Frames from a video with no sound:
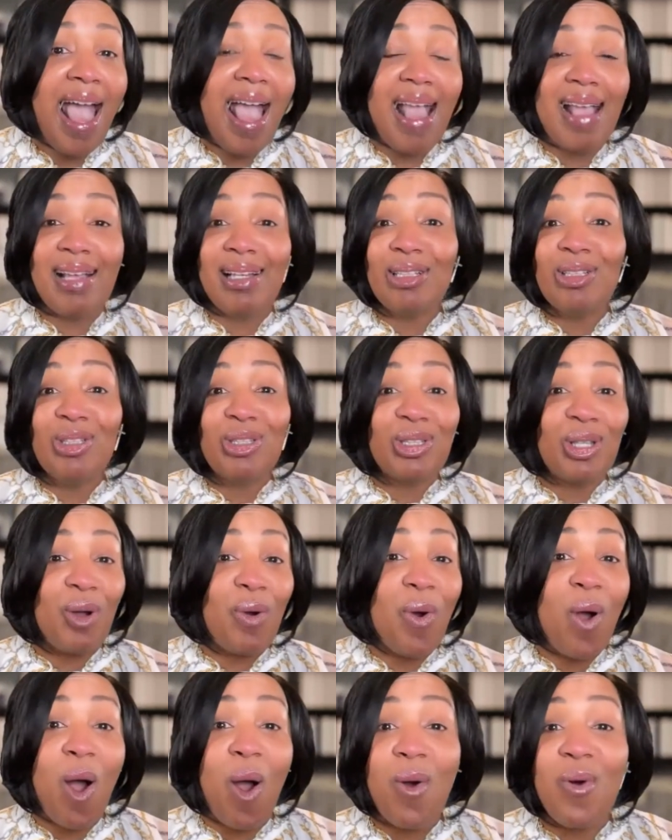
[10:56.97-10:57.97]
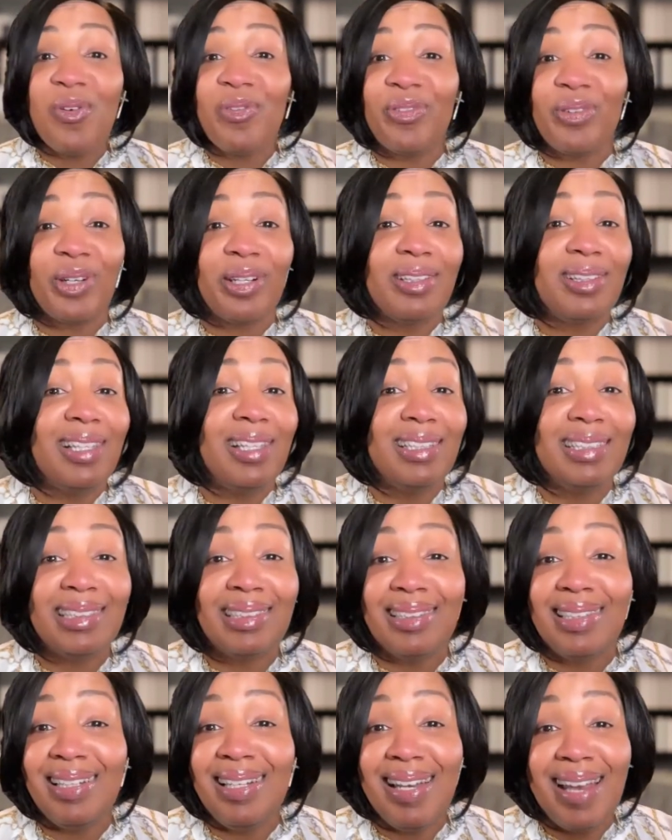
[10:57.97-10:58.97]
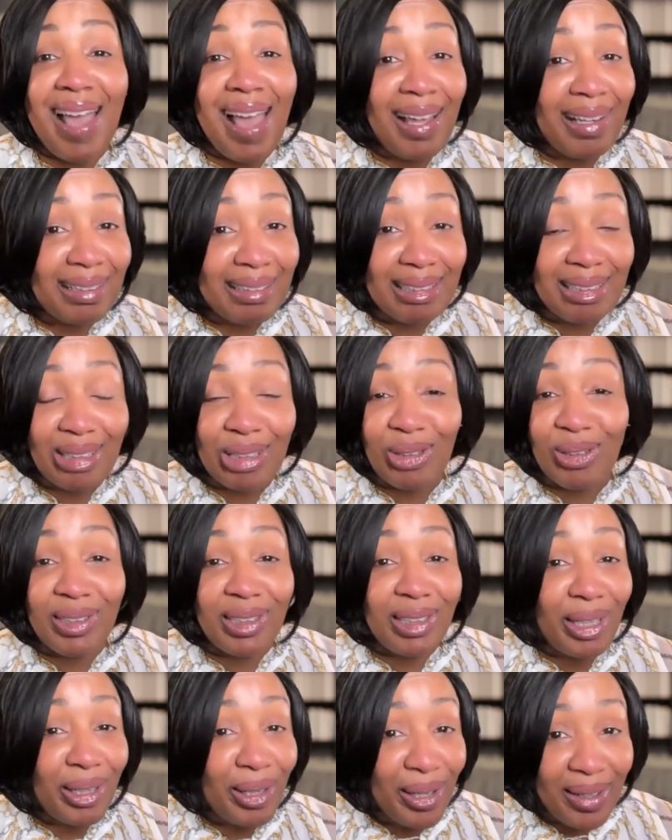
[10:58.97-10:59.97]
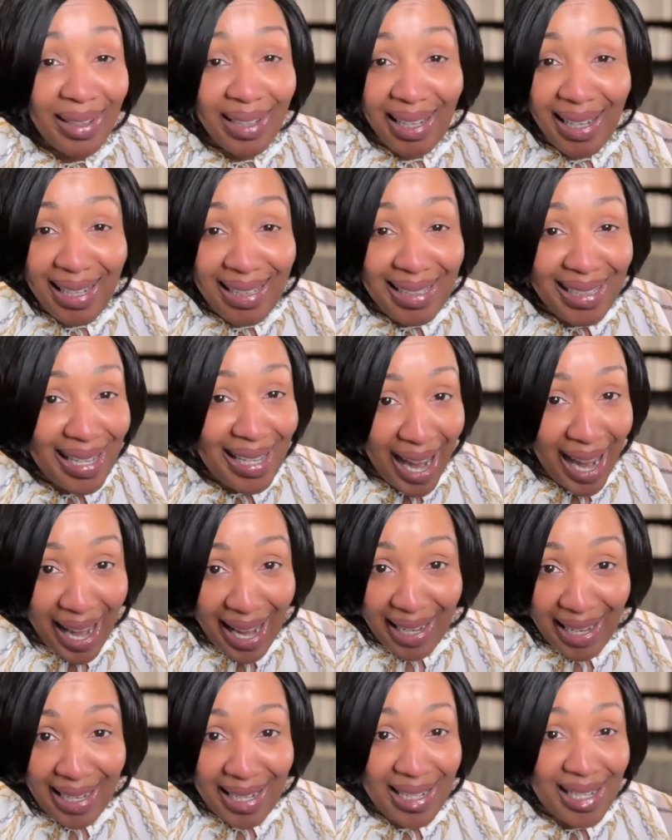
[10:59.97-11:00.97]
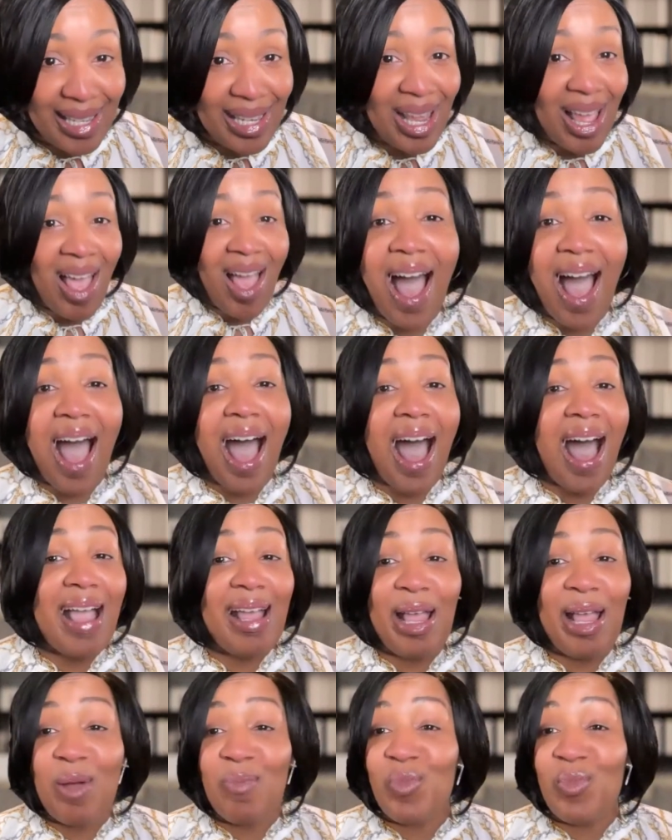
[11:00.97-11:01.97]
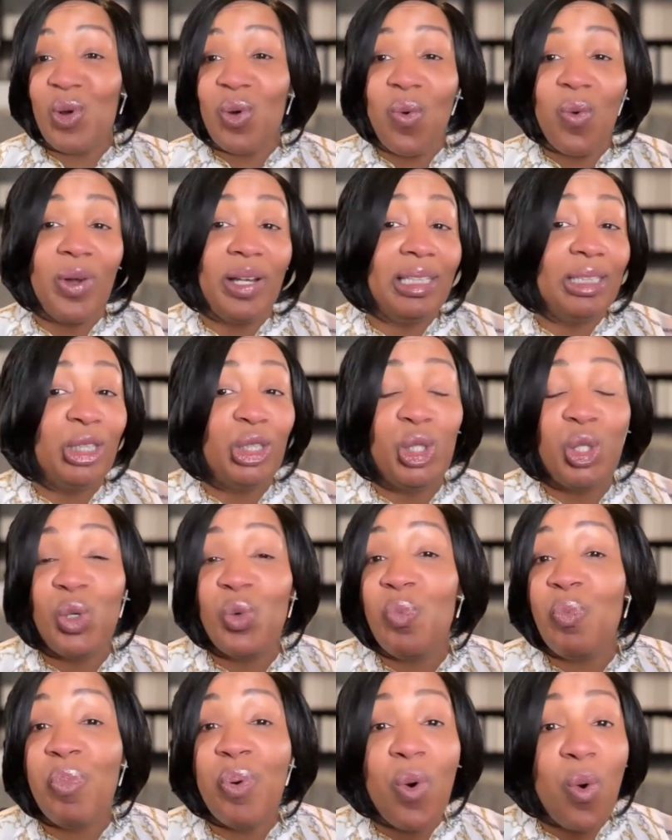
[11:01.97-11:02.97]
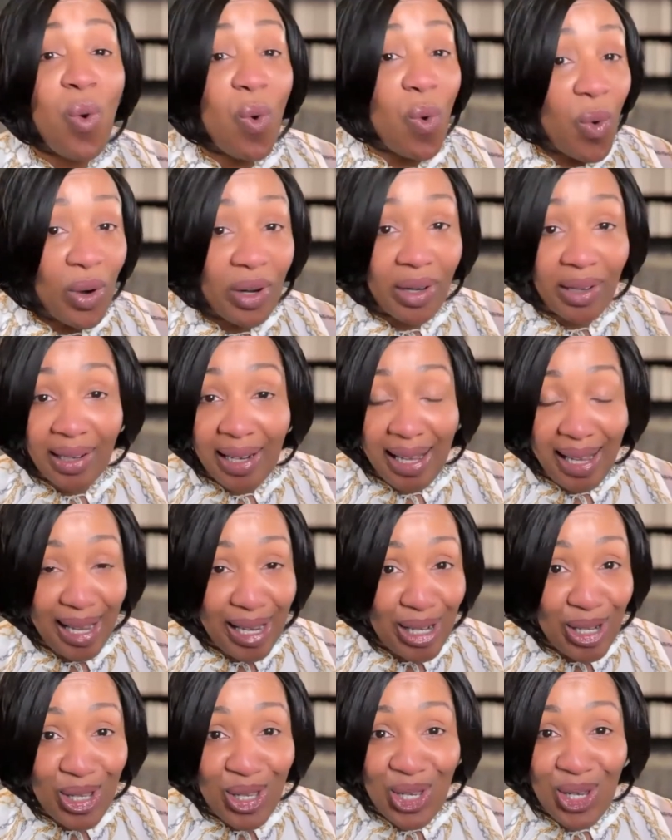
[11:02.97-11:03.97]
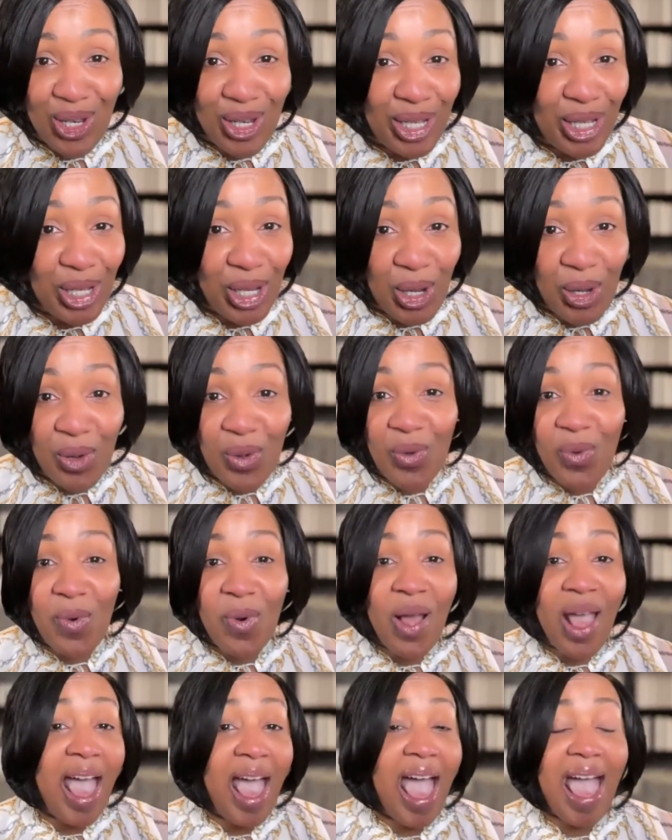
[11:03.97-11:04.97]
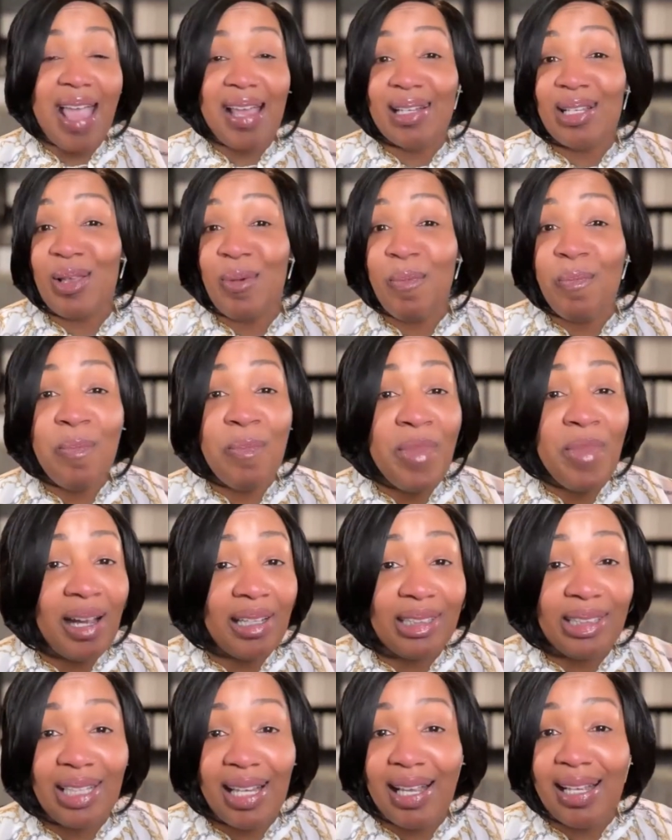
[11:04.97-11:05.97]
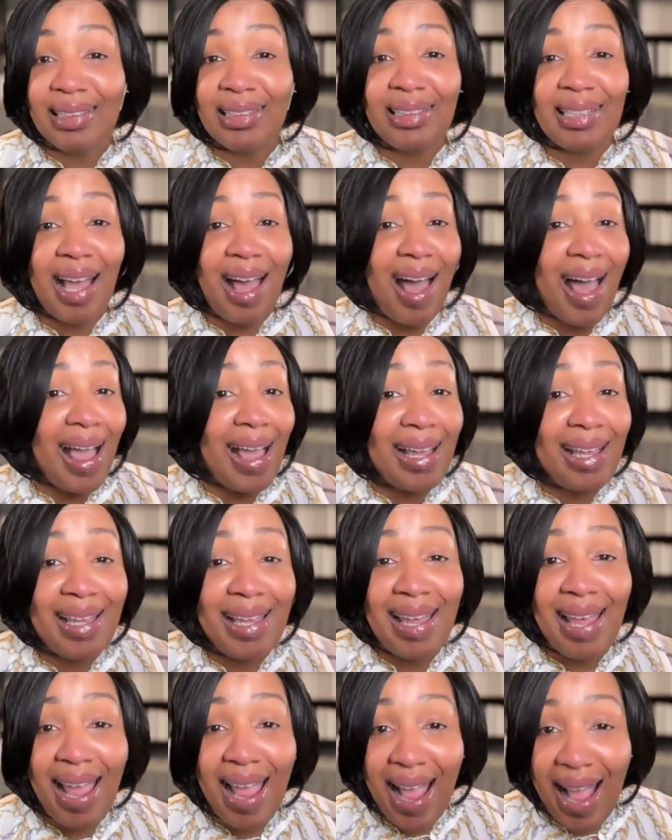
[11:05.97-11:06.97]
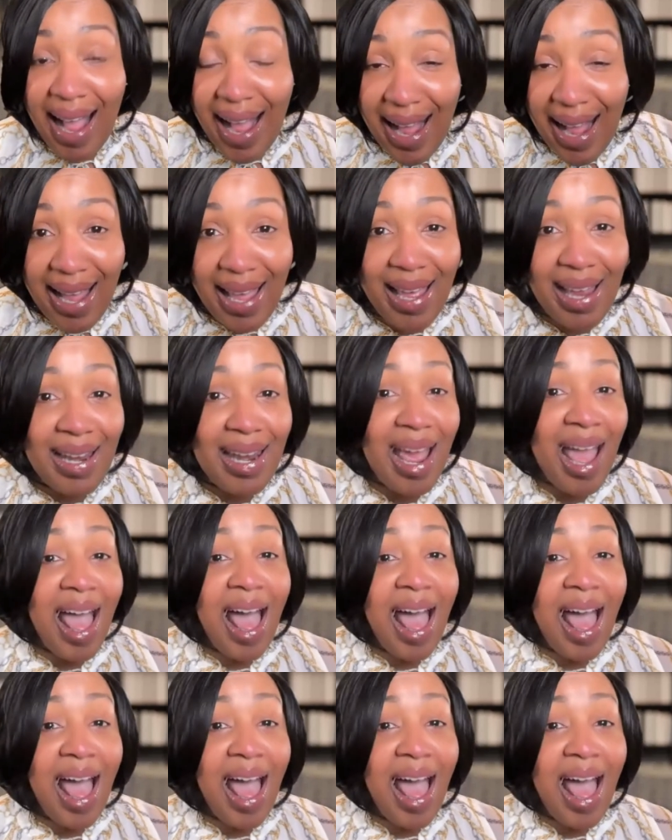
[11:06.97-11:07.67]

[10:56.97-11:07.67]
And so over this next 30 days, I am going to pour into you as much as I can.